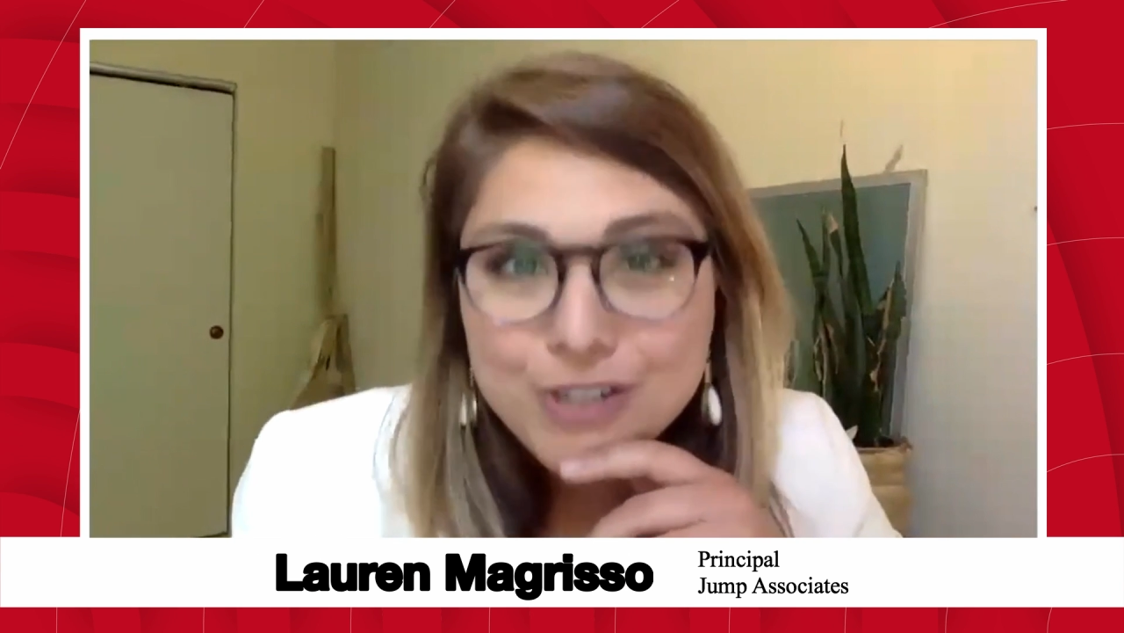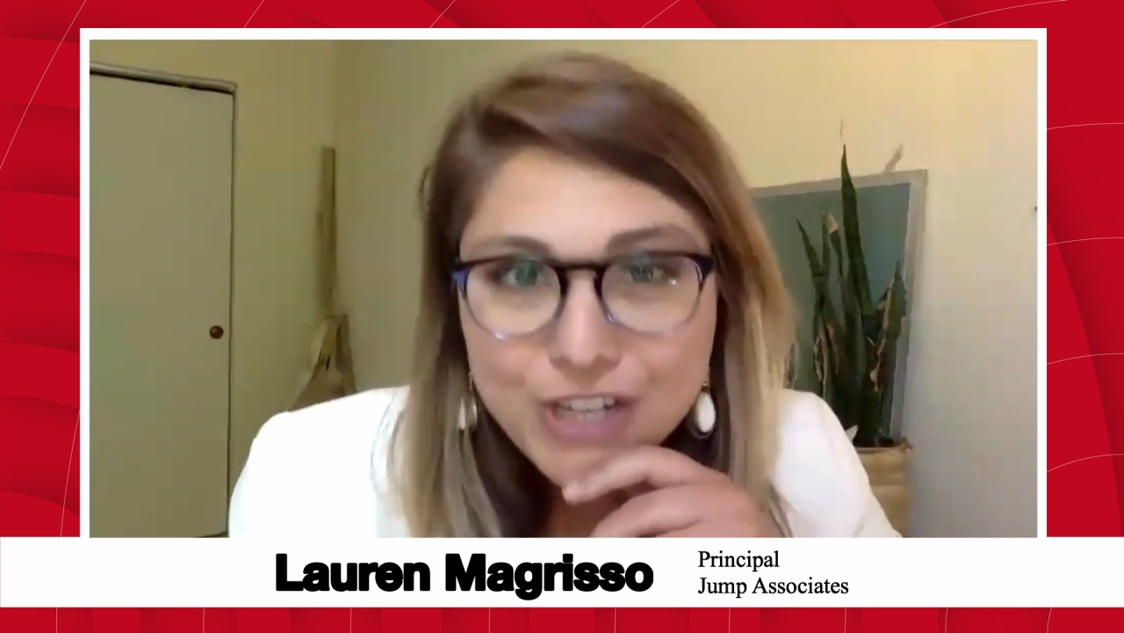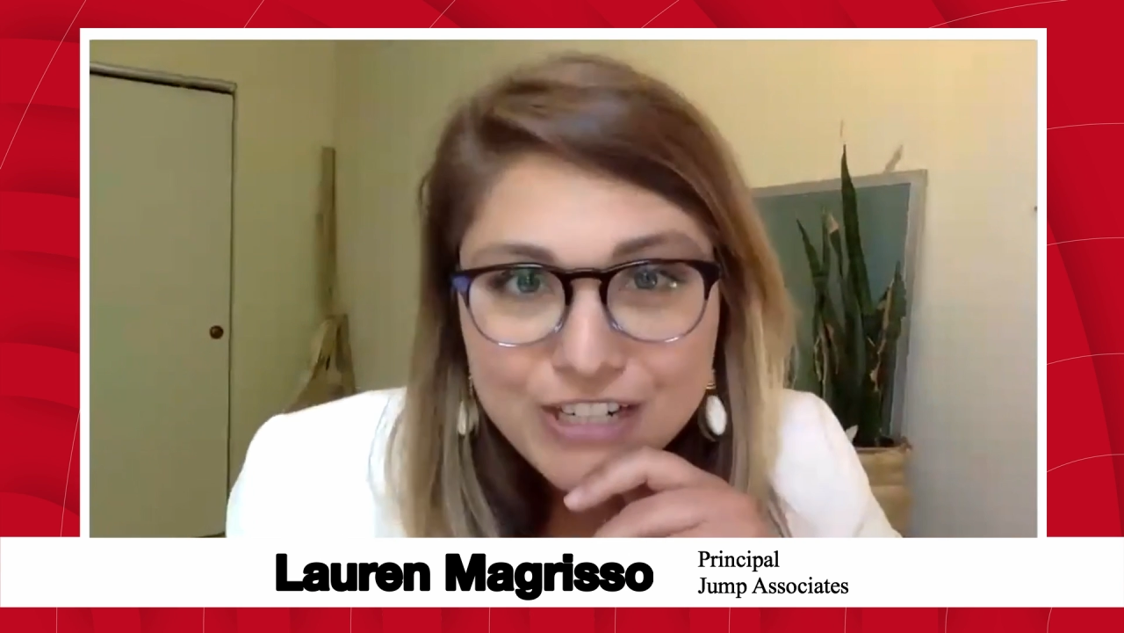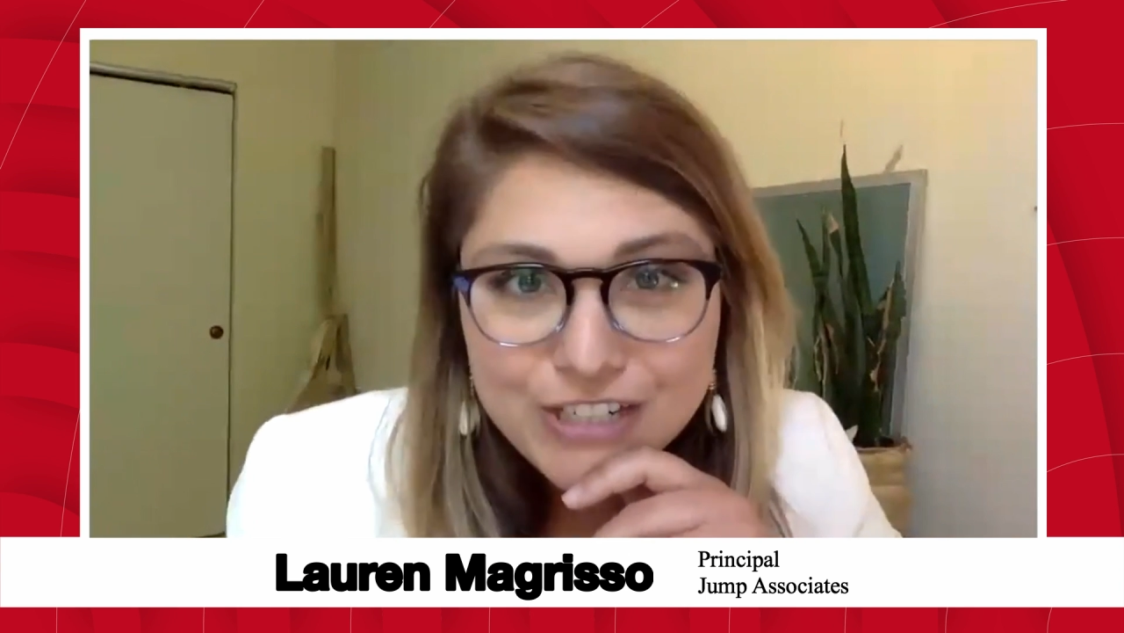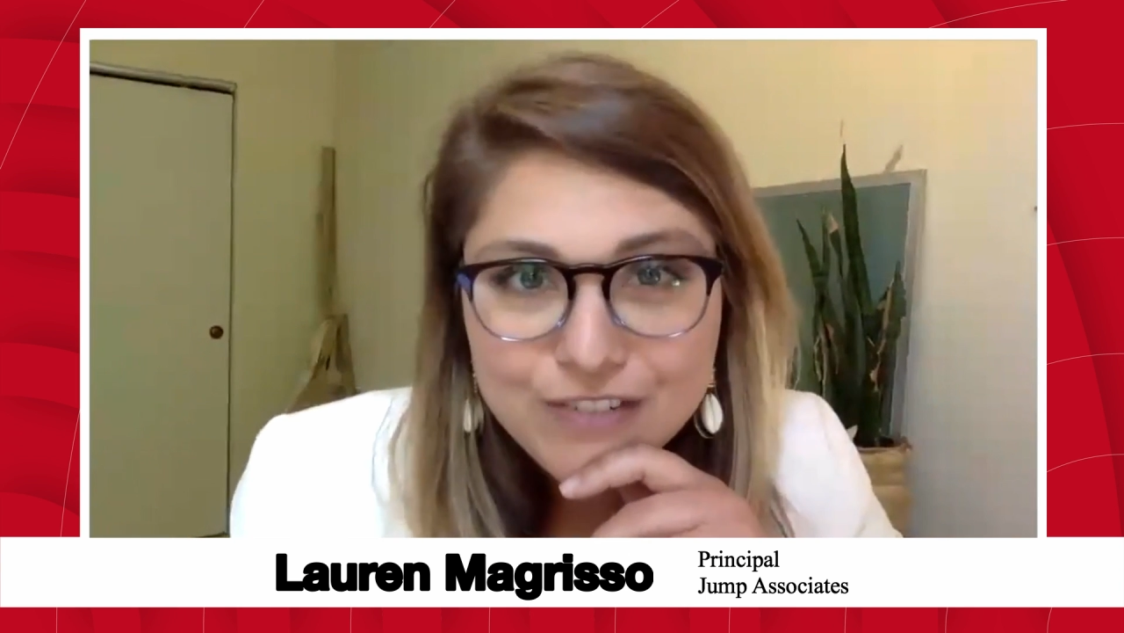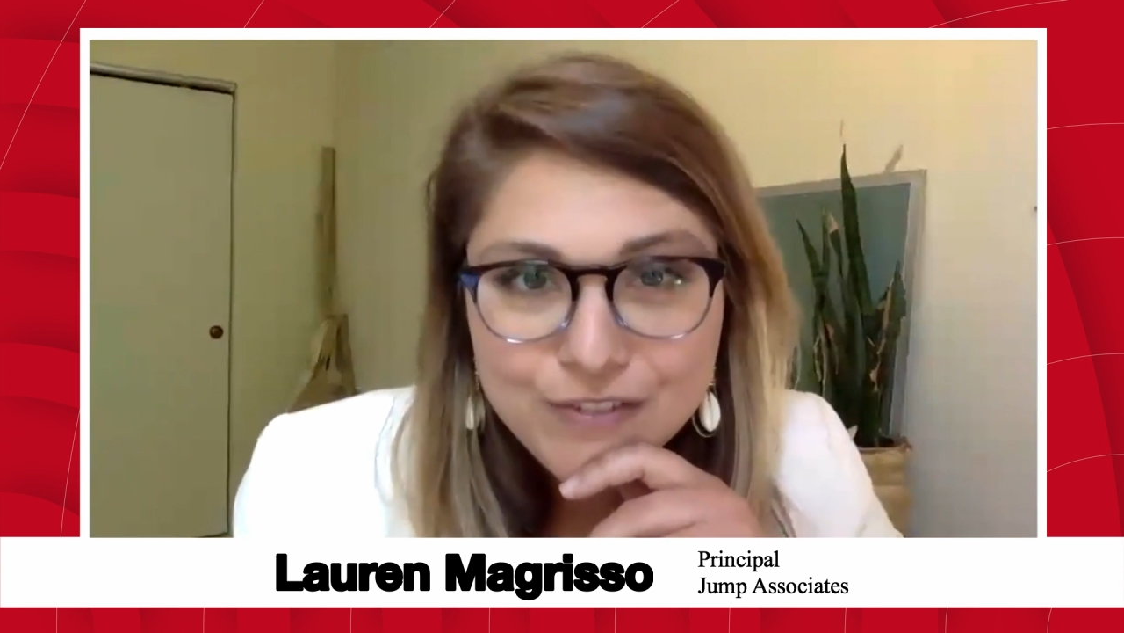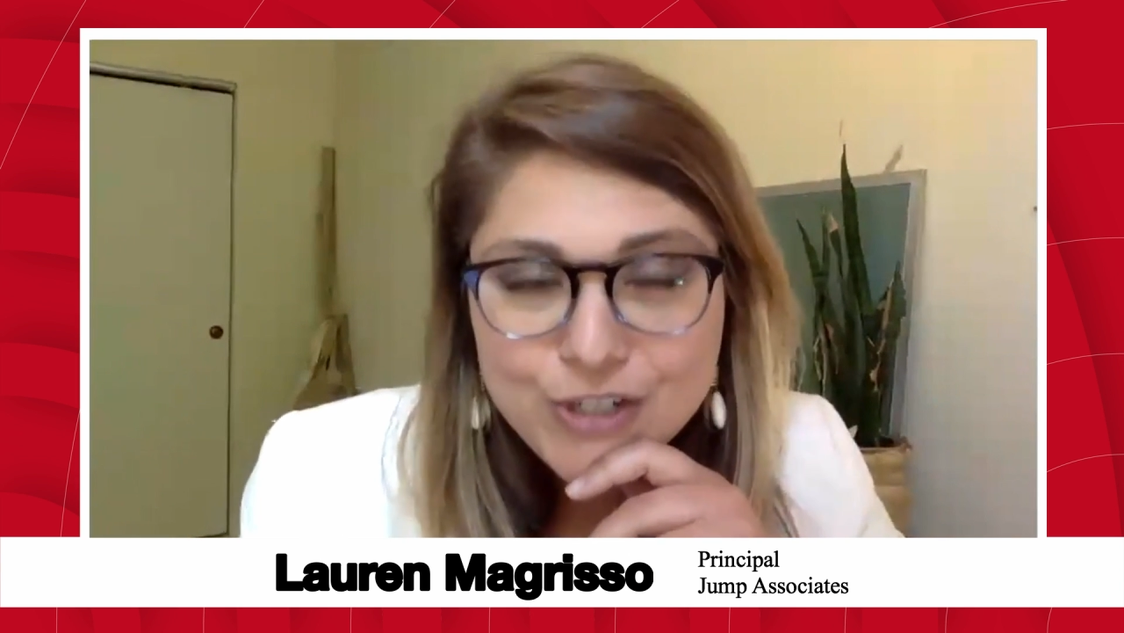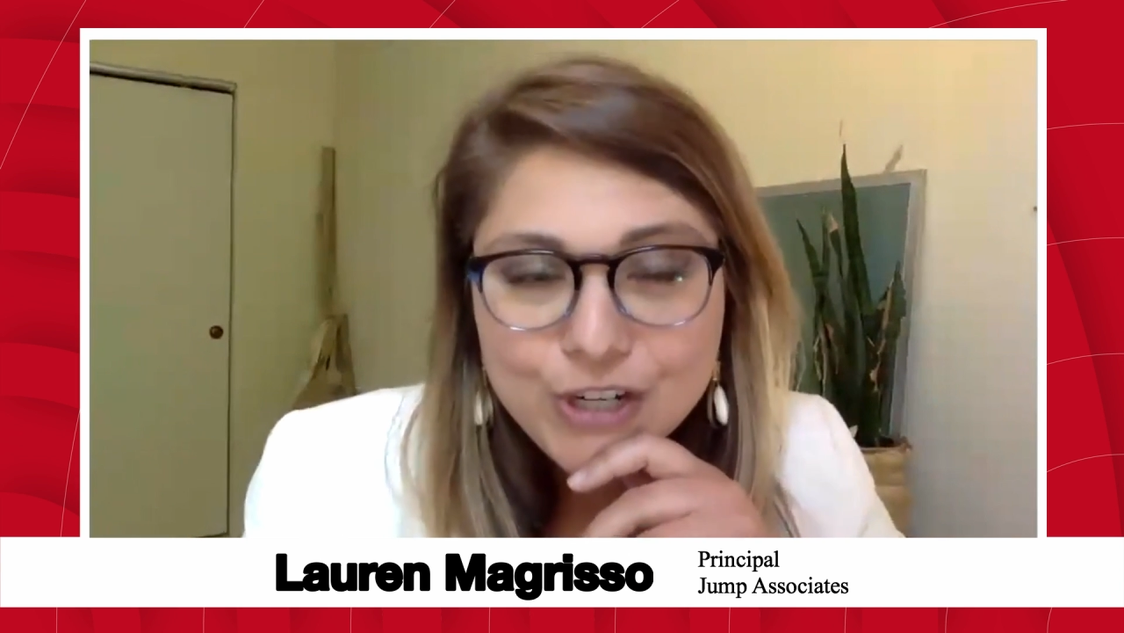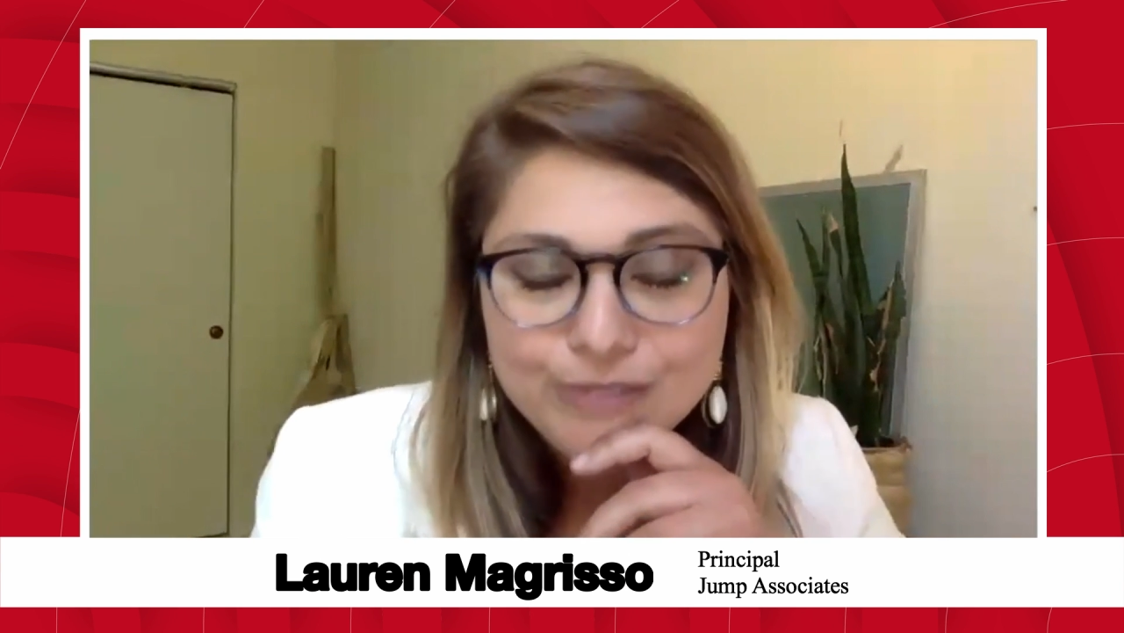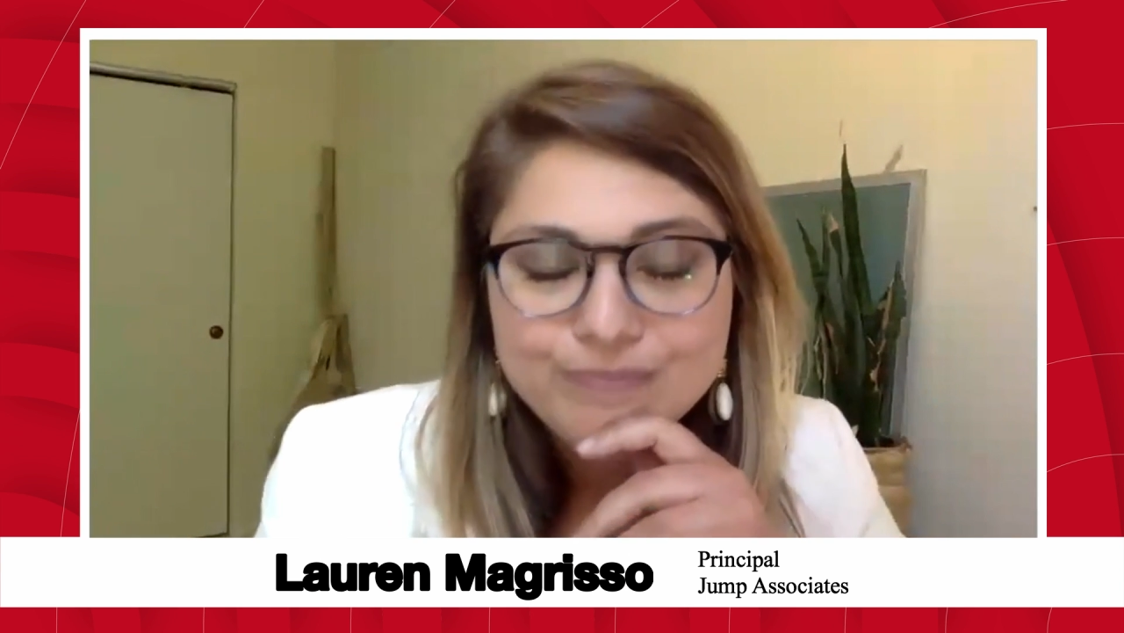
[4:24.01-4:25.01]
changes for
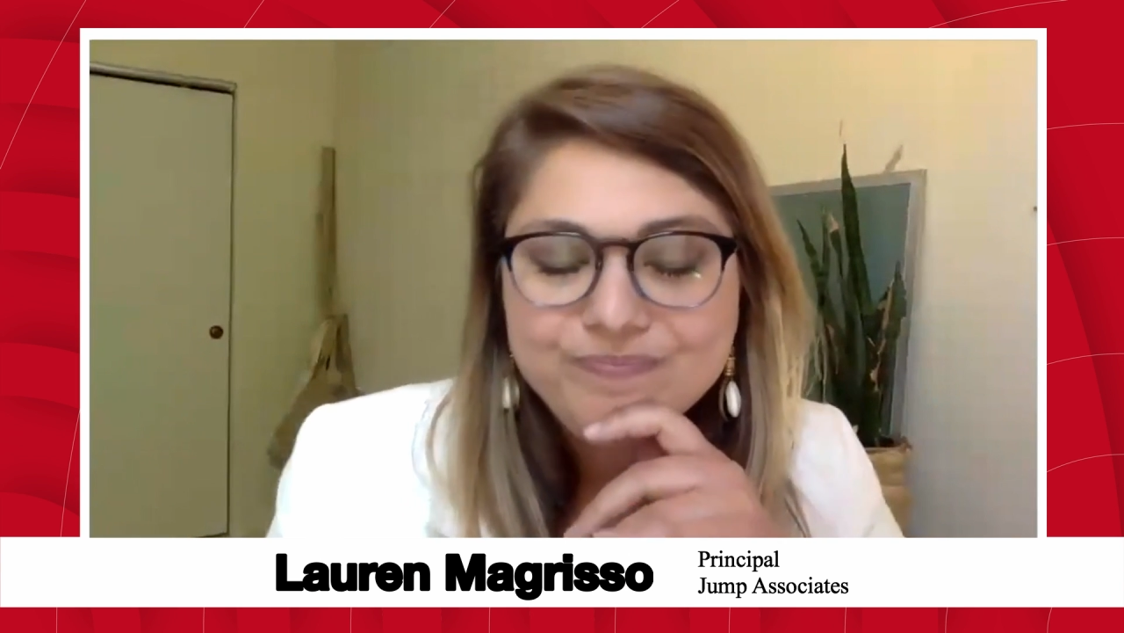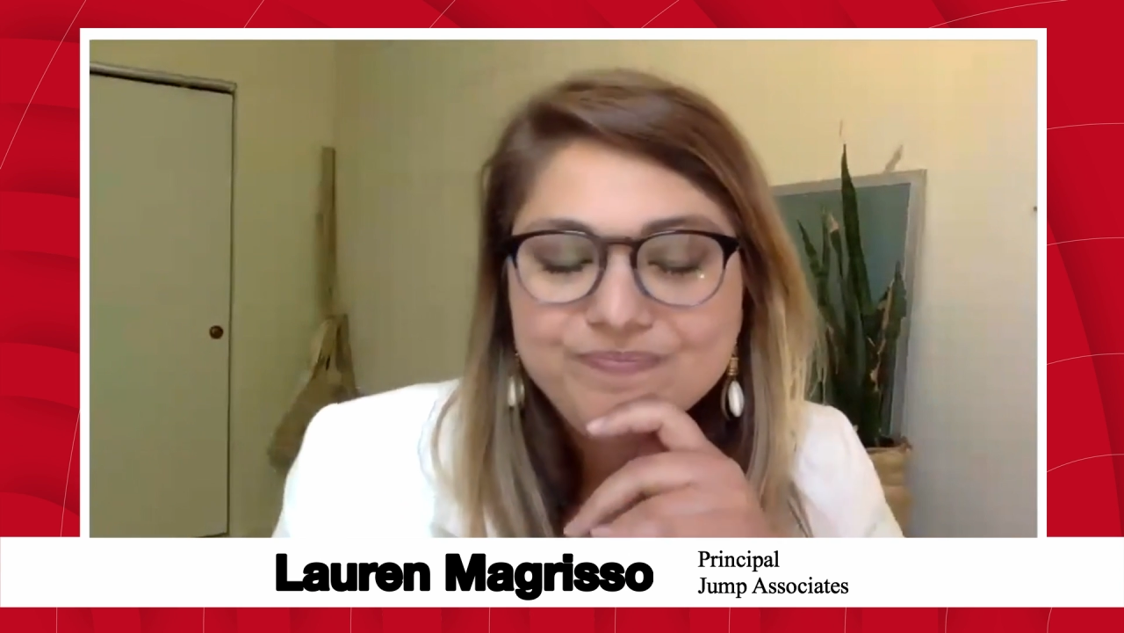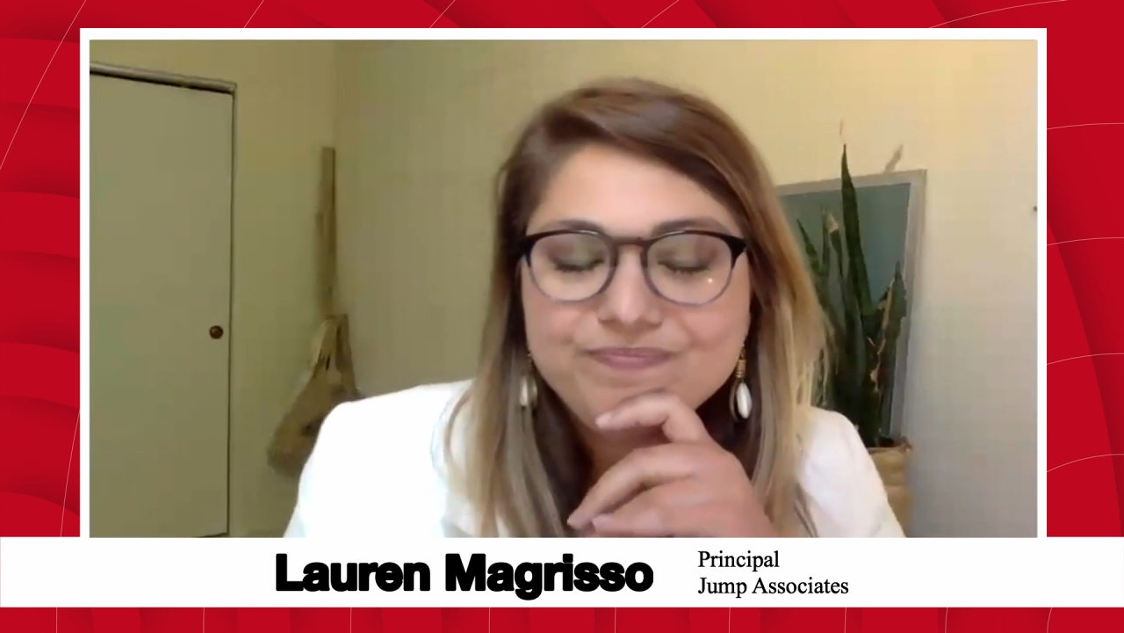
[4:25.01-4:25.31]
sure.